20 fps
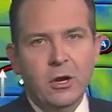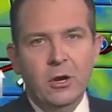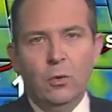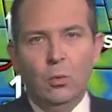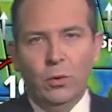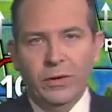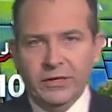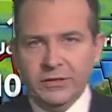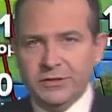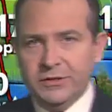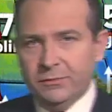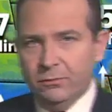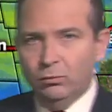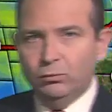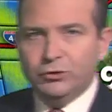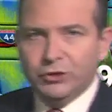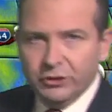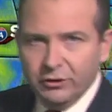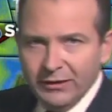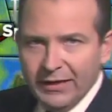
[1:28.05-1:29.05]
Winds
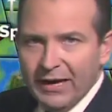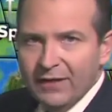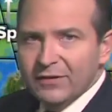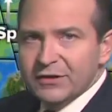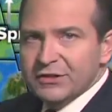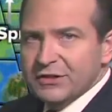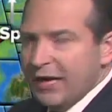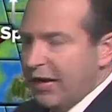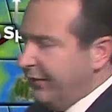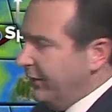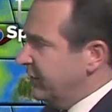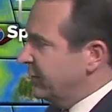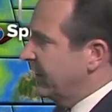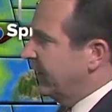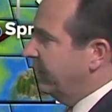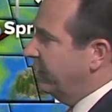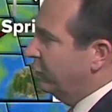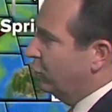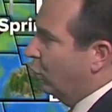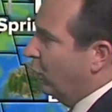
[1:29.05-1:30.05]
generally out of the south at
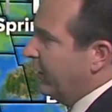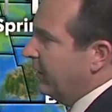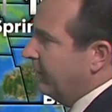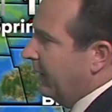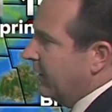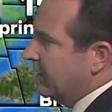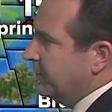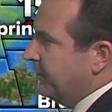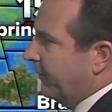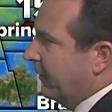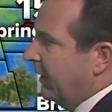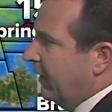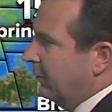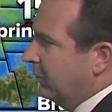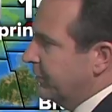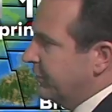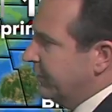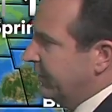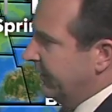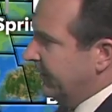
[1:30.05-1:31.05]
10 to 20 miles per hour.
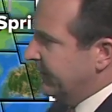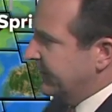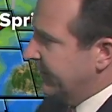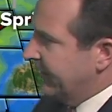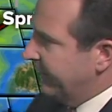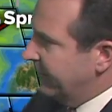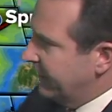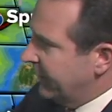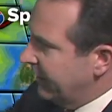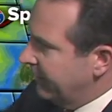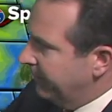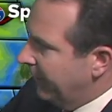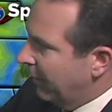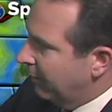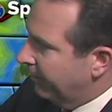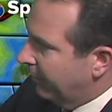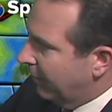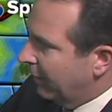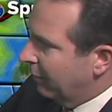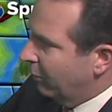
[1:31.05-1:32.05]
We're seeing a 17 mile
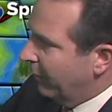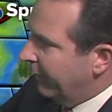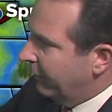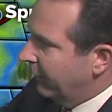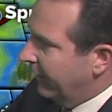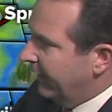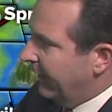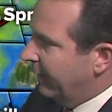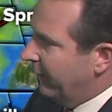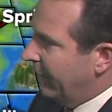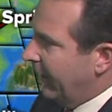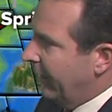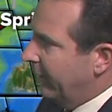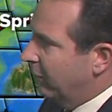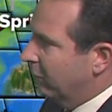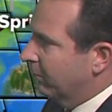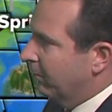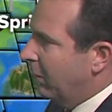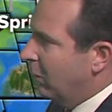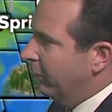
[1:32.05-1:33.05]
per hour wind right now at
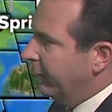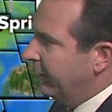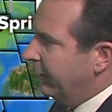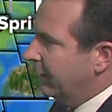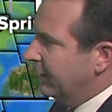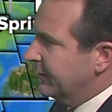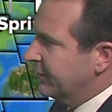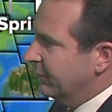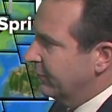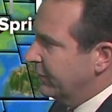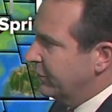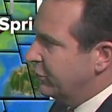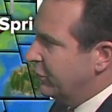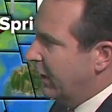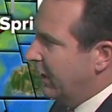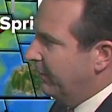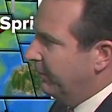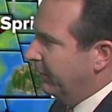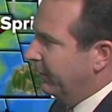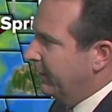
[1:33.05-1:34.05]
Okmulgee, also at
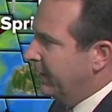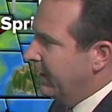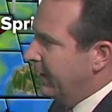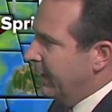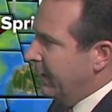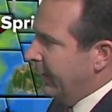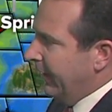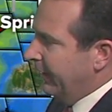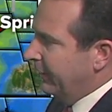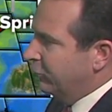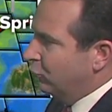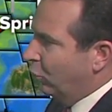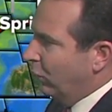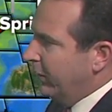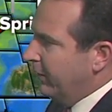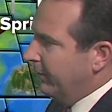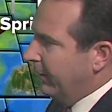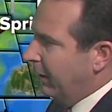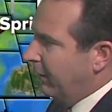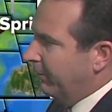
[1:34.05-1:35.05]
Joplin, and a
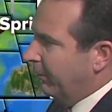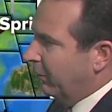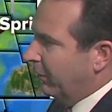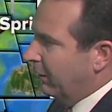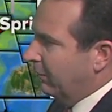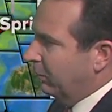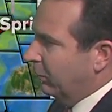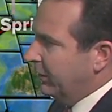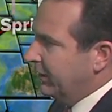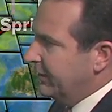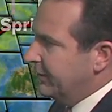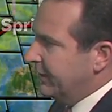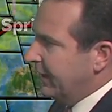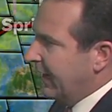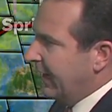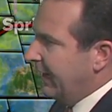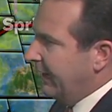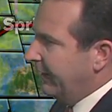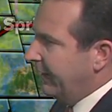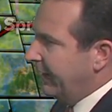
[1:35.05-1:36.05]
20 mile per hour breeze
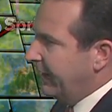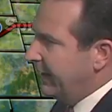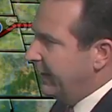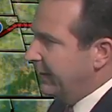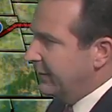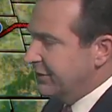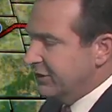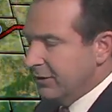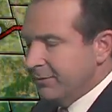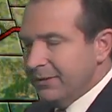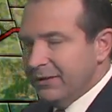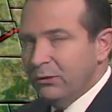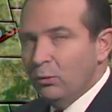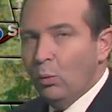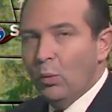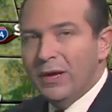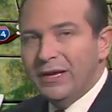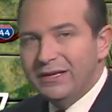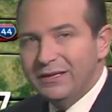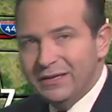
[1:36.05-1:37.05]
at Enid. Some of the
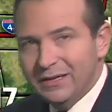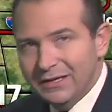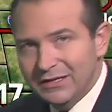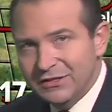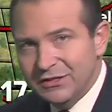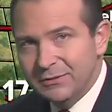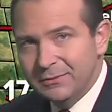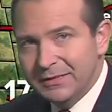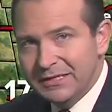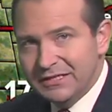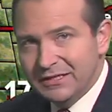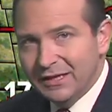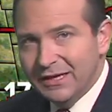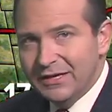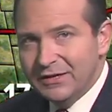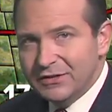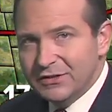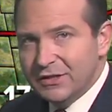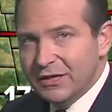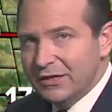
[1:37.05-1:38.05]
wind gusts, some of these
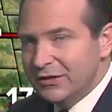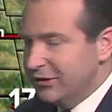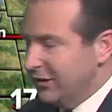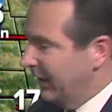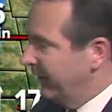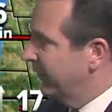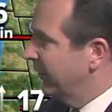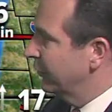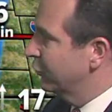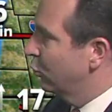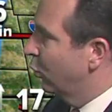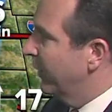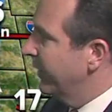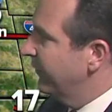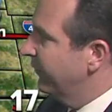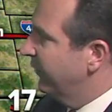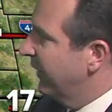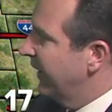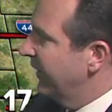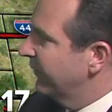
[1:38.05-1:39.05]
latest gusts out there,
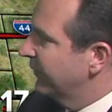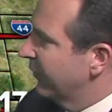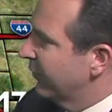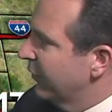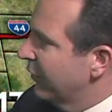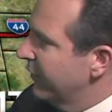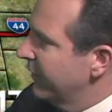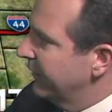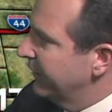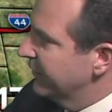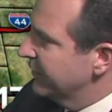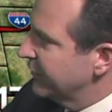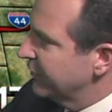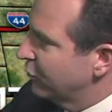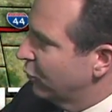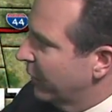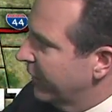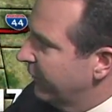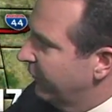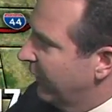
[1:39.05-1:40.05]
25 to 30. Notice a
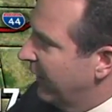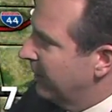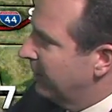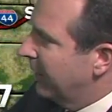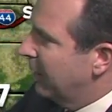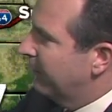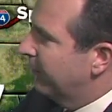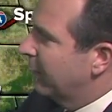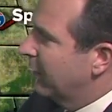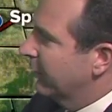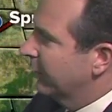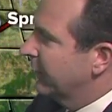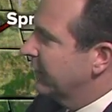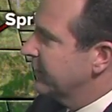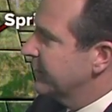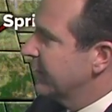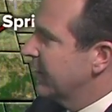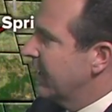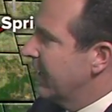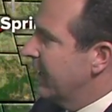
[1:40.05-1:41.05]
25 mile per hour
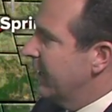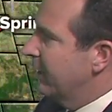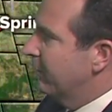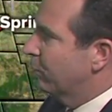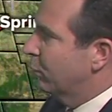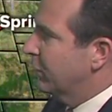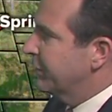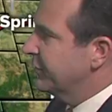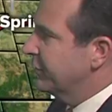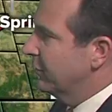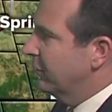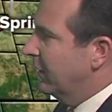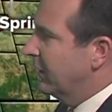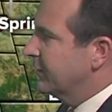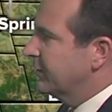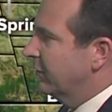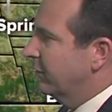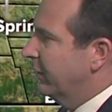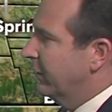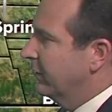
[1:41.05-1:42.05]
gust at Bristow,
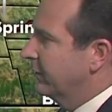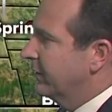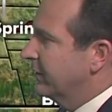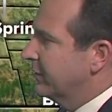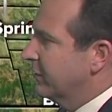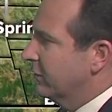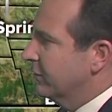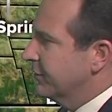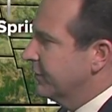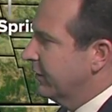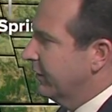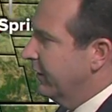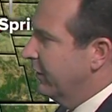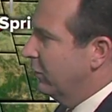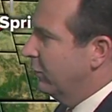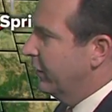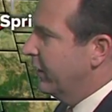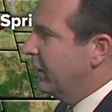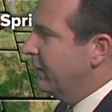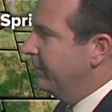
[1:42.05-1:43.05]
also here in the Tulsa area.
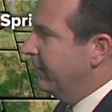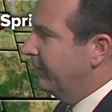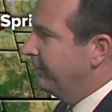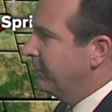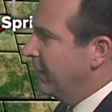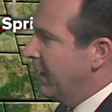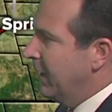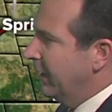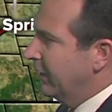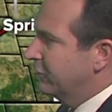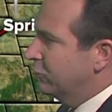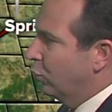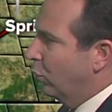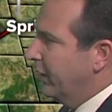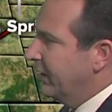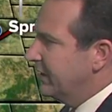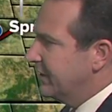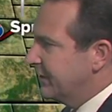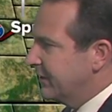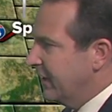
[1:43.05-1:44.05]
Okemah, a
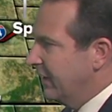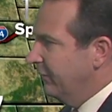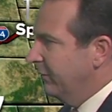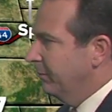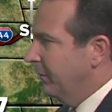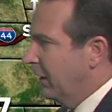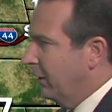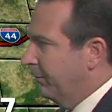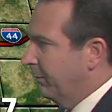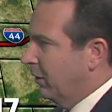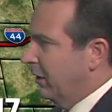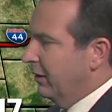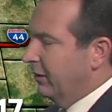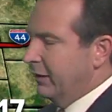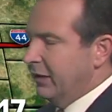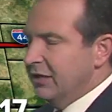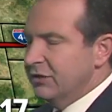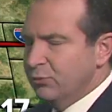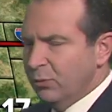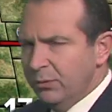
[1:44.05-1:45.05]
27 mile per hour
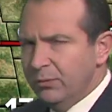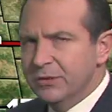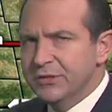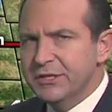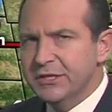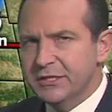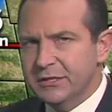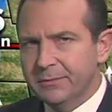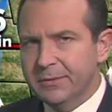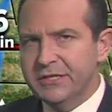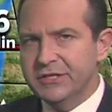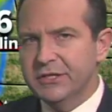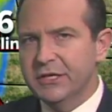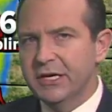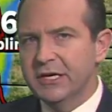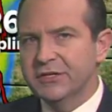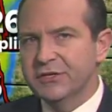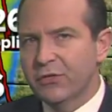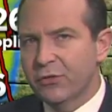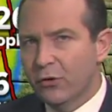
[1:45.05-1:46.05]
gust. We will see some of these
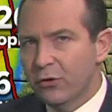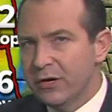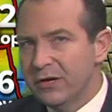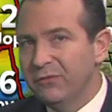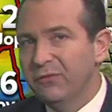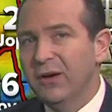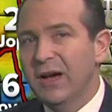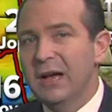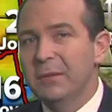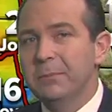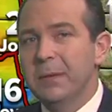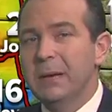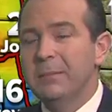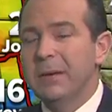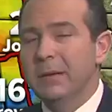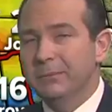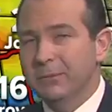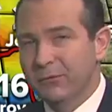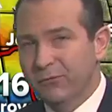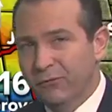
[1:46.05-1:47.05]
gusts 35,
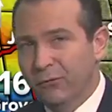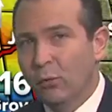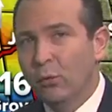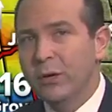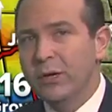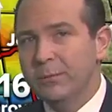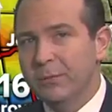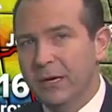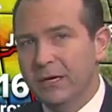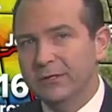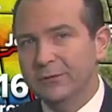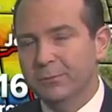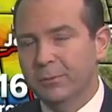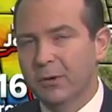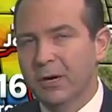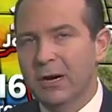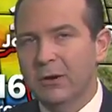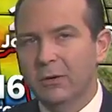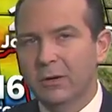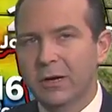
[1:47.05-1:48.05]
maybe up to 40 miles
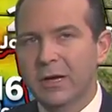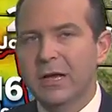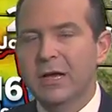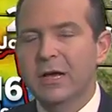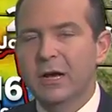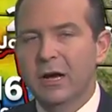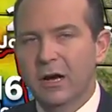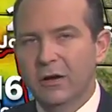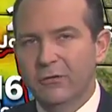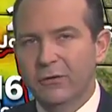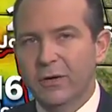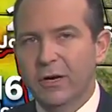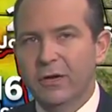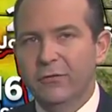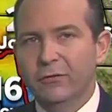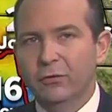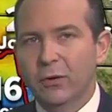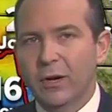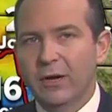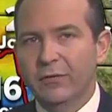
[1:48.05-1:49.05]
per hour off and on
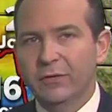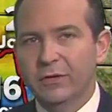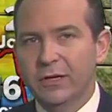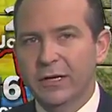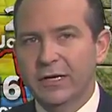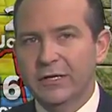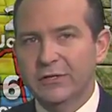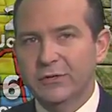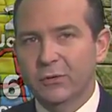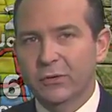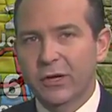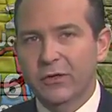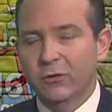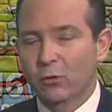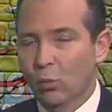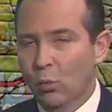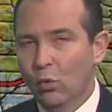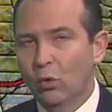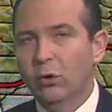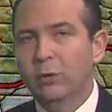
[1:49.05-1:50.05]
throughout the day. So another
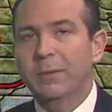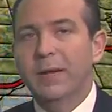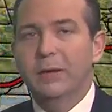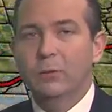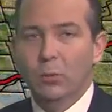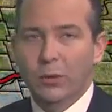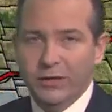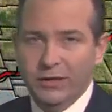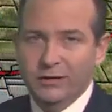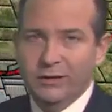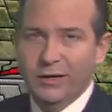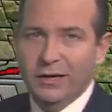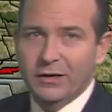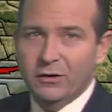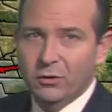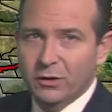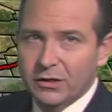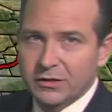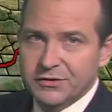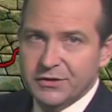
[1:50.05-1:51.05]
warm and windy day
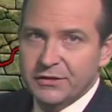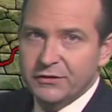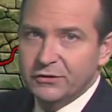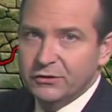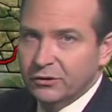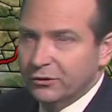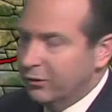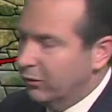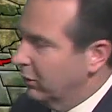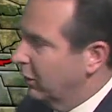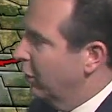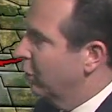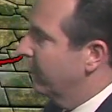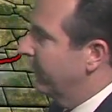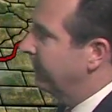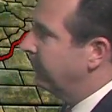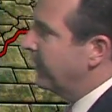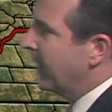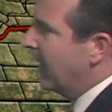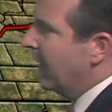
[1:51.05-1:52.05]
across eastern
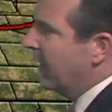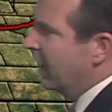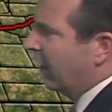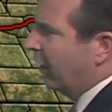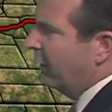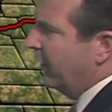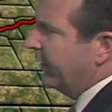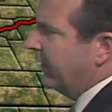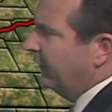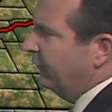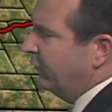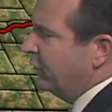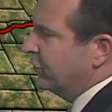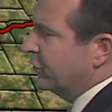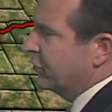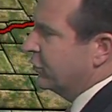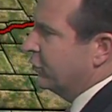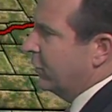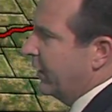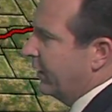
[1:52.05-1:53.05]
Oklahoma. All right, on
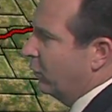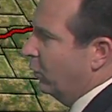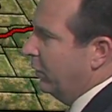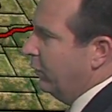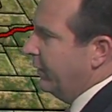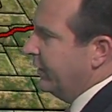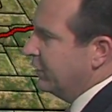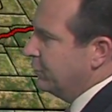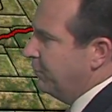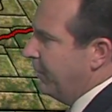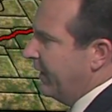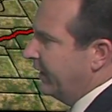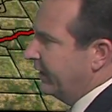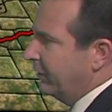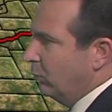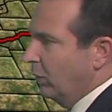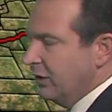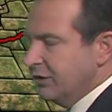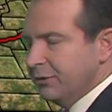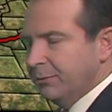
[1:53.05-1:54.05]
Future Track, what are we
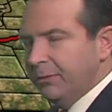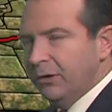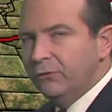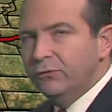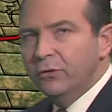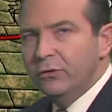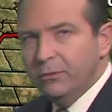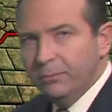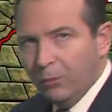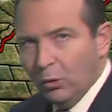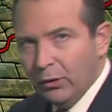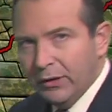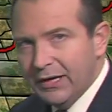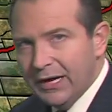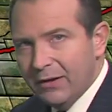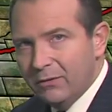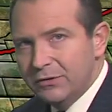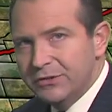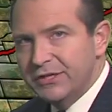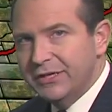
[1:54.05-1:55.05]
expecting? Well, as we move through the morning
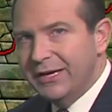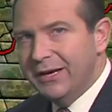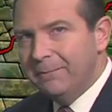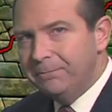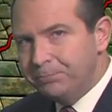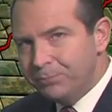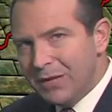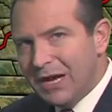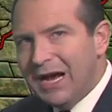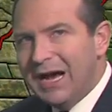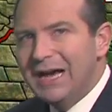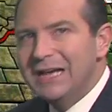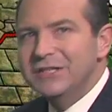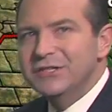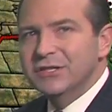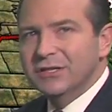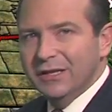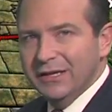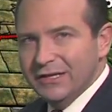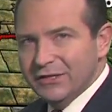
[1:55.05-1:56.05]
hours again,
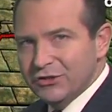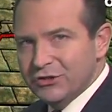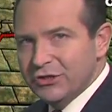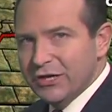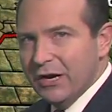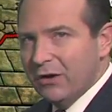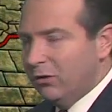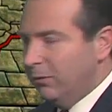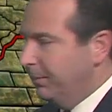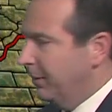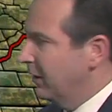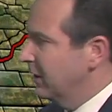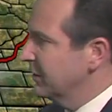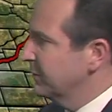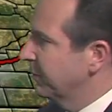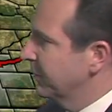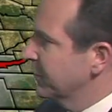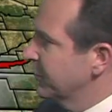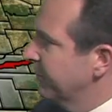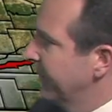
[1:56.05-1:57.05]
isolated shower
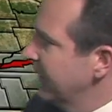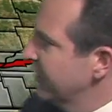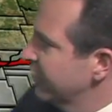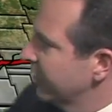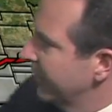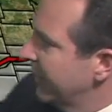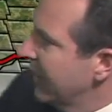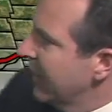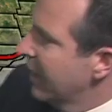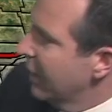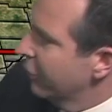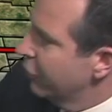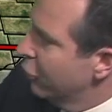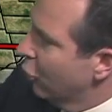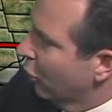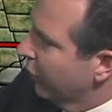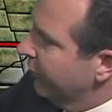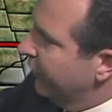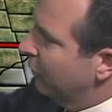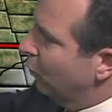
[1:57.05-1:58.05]
possible, especially
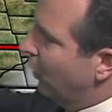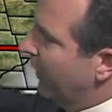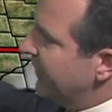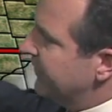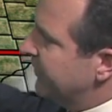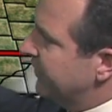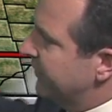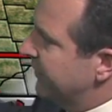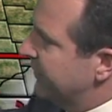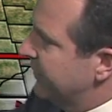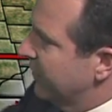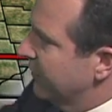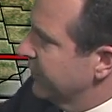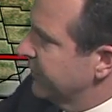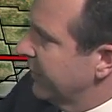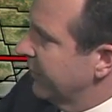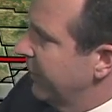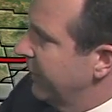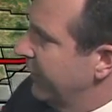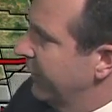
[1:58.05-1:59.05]
north and west of the
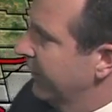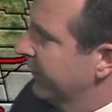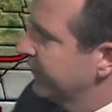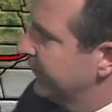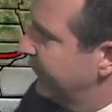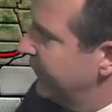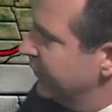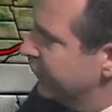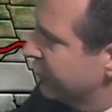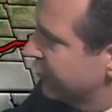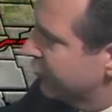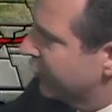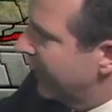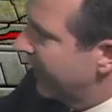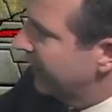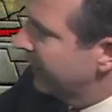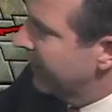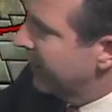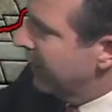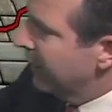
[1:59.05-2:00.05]
Tulsa area. Notice Future
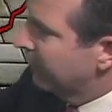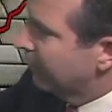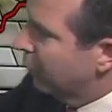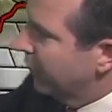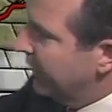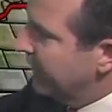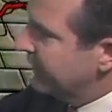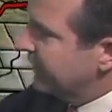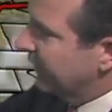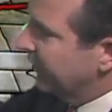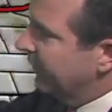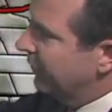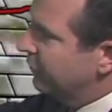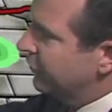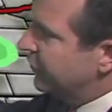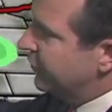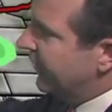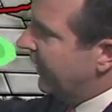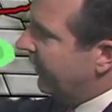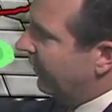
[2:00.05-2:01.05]
Track brings a lone
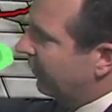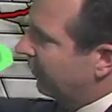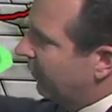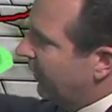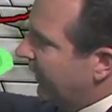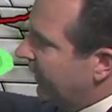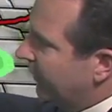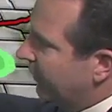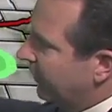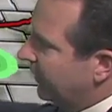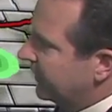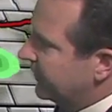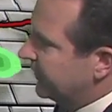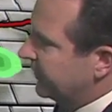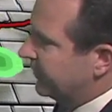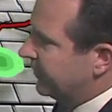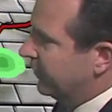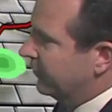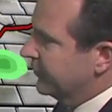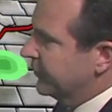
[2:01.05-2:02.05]
shower right across the
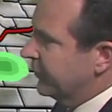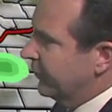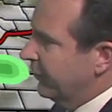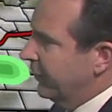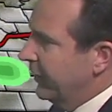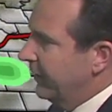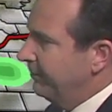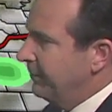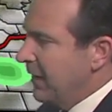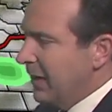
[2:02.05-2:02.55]
Tulsa area.